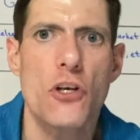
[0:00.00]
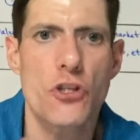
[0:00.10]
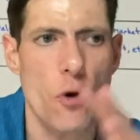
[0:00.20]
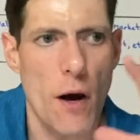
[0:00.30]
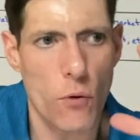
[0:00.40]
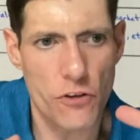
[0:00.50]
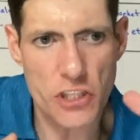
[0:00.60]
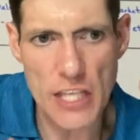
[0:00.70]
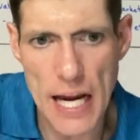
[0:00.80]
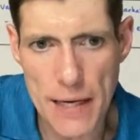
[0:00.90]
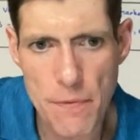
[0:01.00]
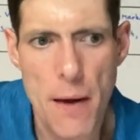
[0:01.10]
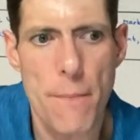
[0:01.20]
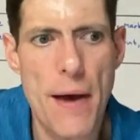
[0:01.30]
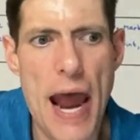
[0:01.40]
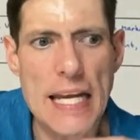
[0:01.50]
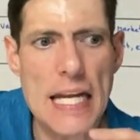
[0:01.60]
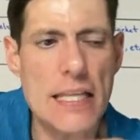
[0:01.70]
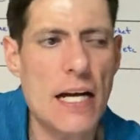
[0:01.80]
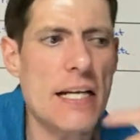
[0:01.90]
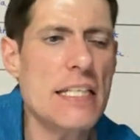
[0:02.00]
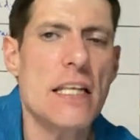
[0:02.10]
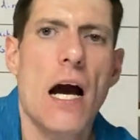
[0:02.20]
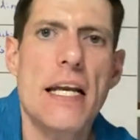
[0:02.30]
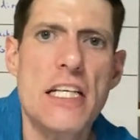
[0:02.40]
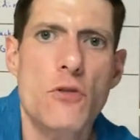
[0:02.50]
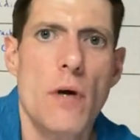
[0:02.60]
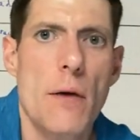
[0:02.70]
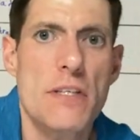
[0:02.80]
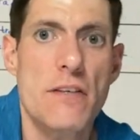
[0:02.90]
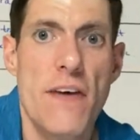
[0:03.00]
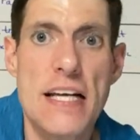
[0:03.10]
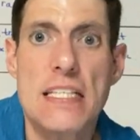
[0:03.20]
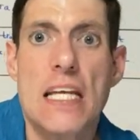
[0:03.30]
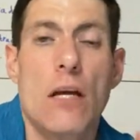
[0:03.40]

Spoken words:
So I will state, back in the 1990s when I was investing,